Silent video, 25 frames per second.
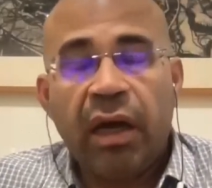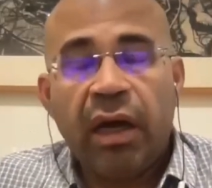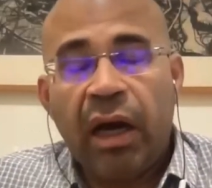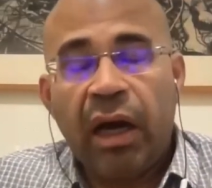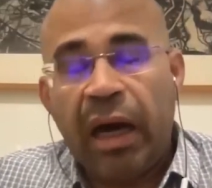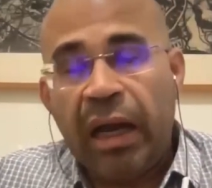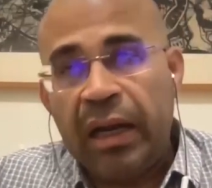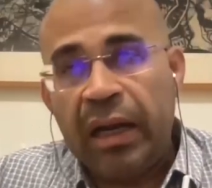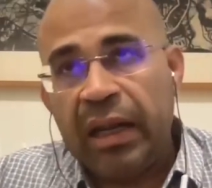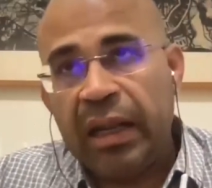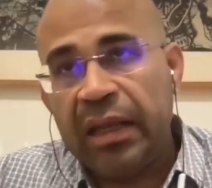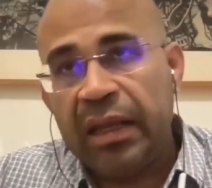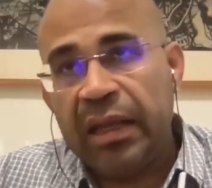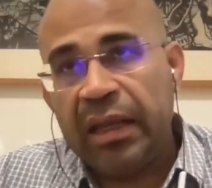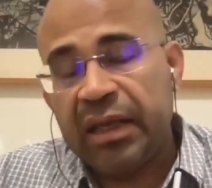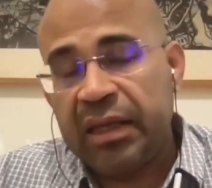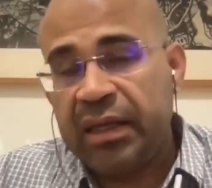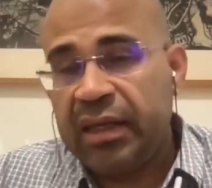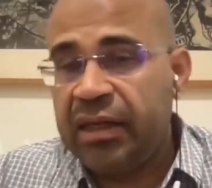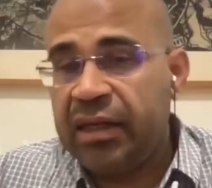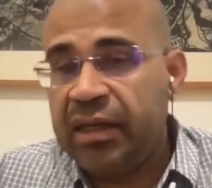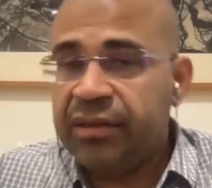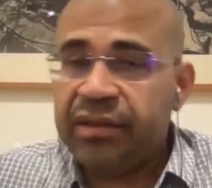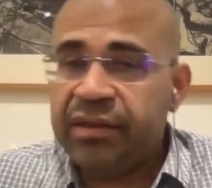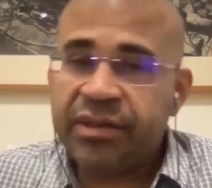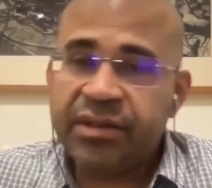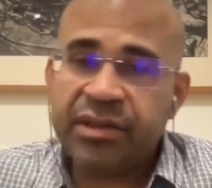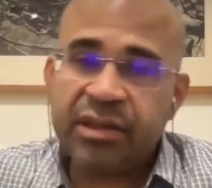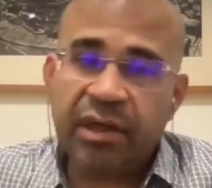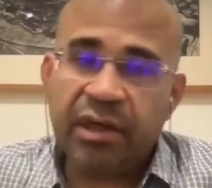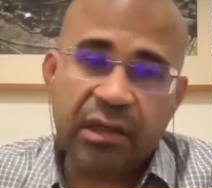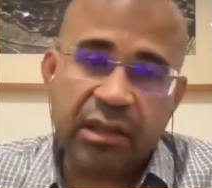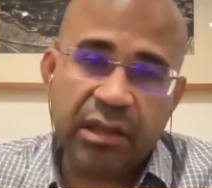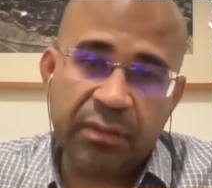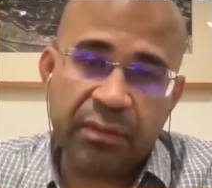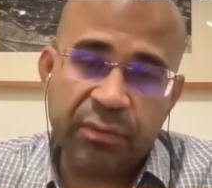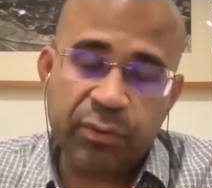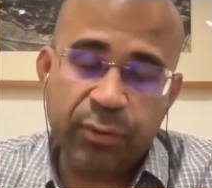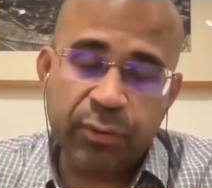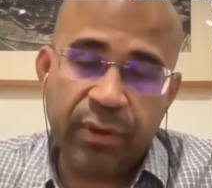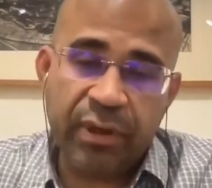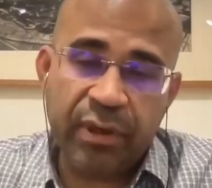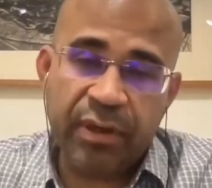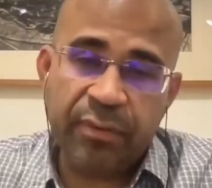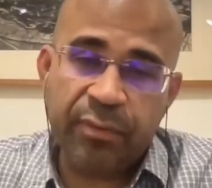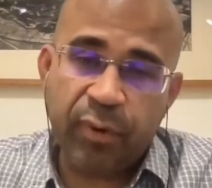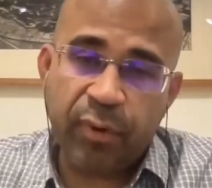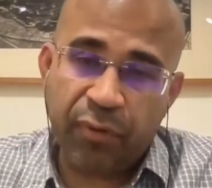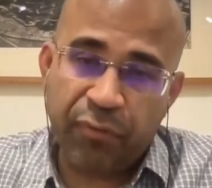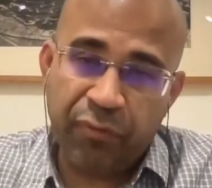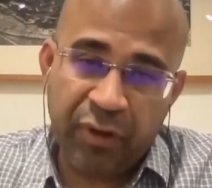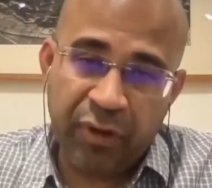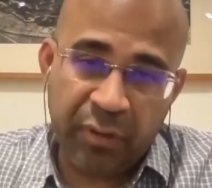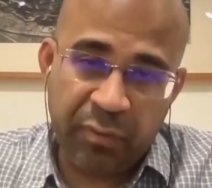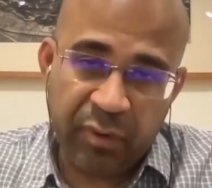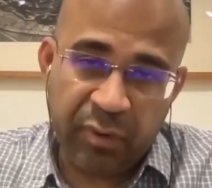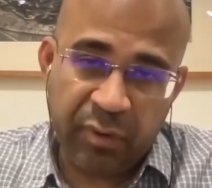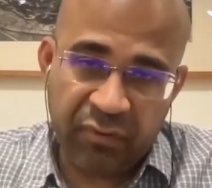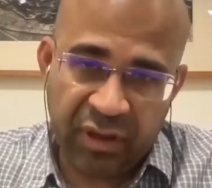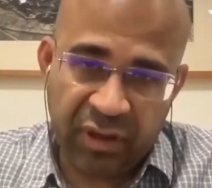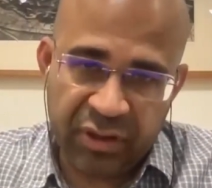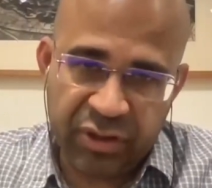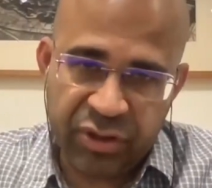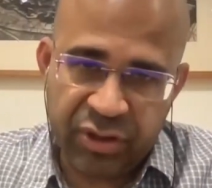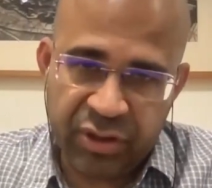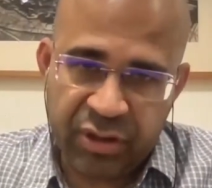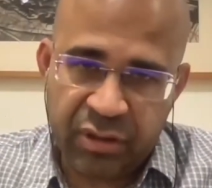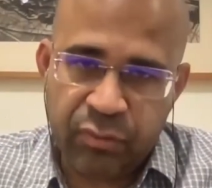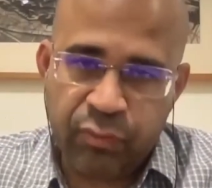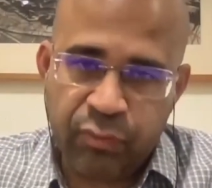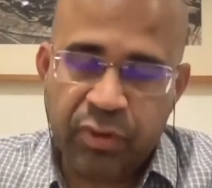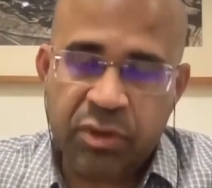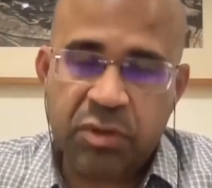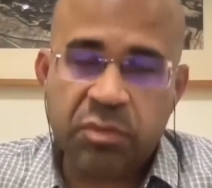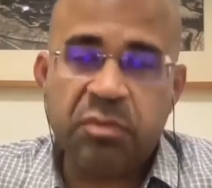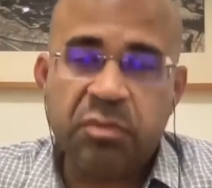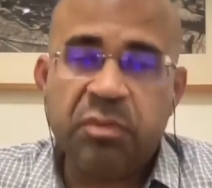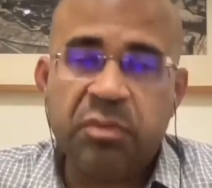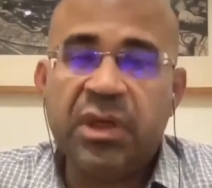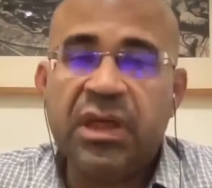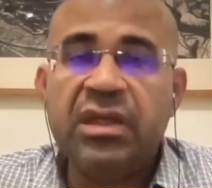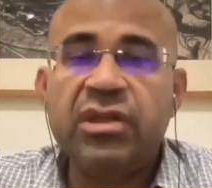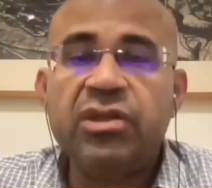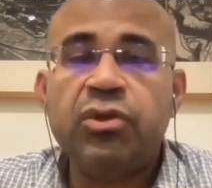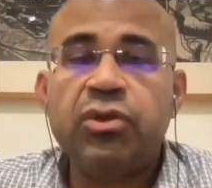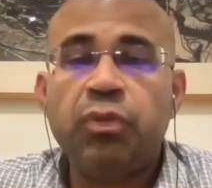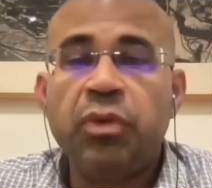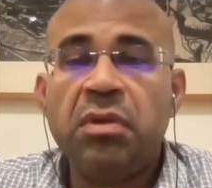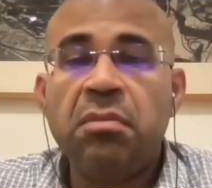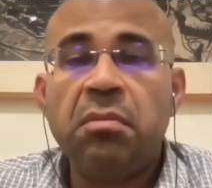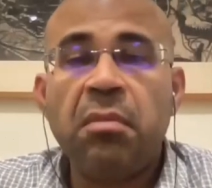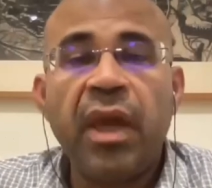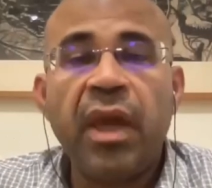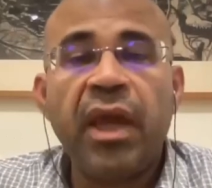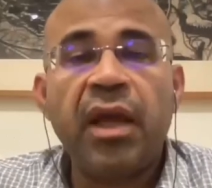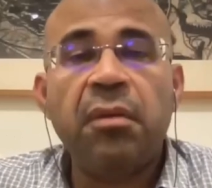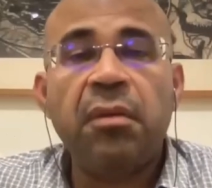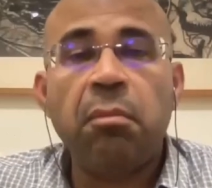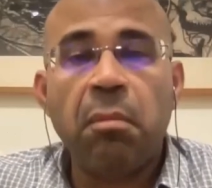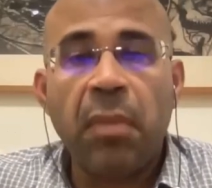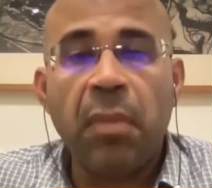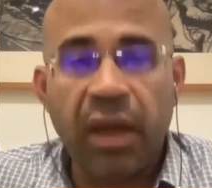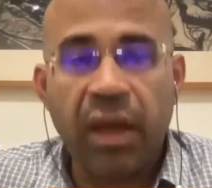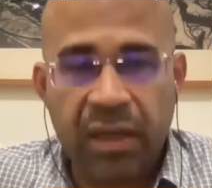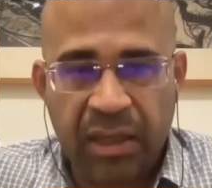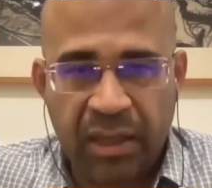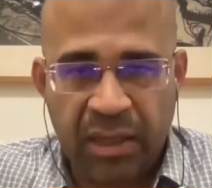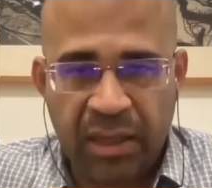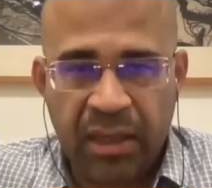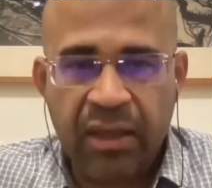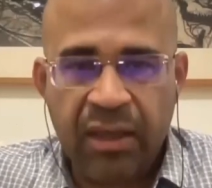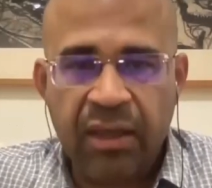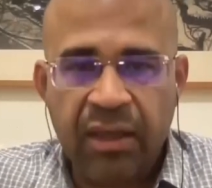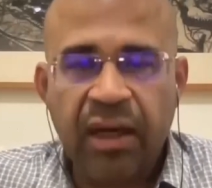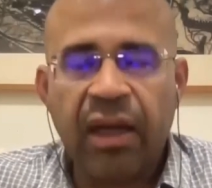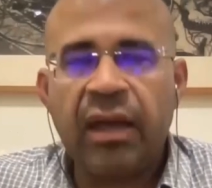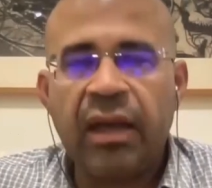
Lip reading: Unlike any other startups, we are a profitable venture, which means we make money,